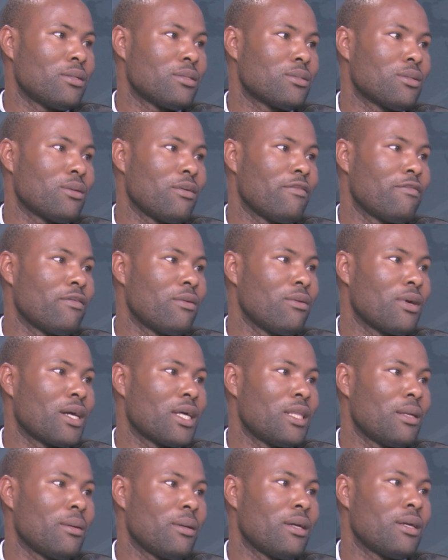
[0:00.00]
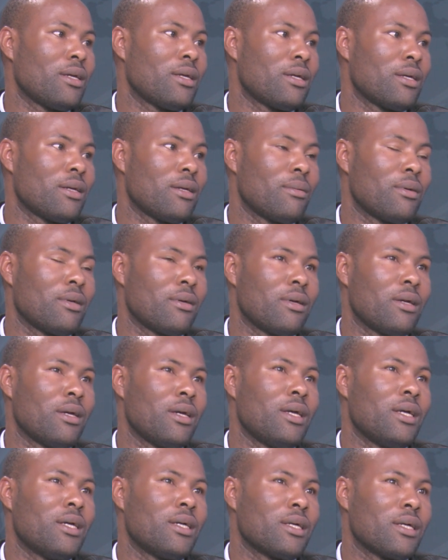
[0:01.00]
So if you look at the
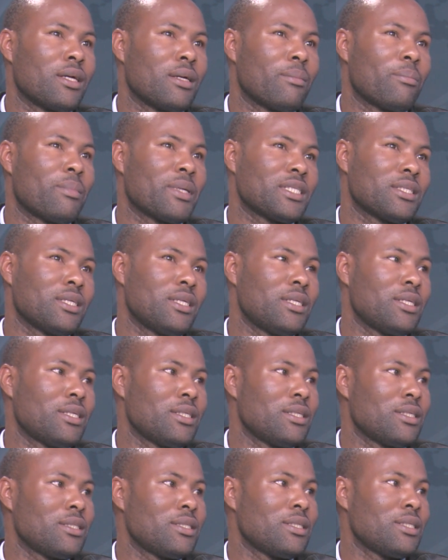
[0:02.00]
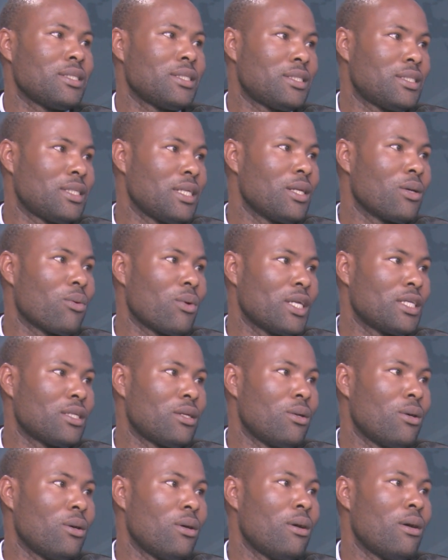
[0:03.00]
percentages, is still quite
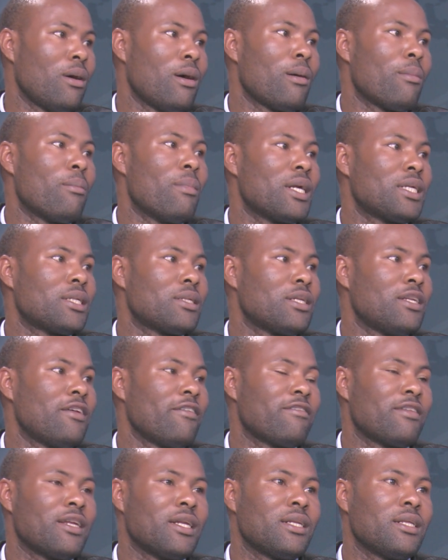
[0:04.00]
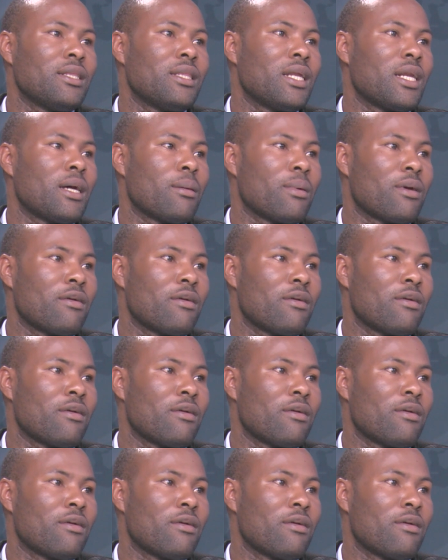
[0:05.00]
low, but definitely the number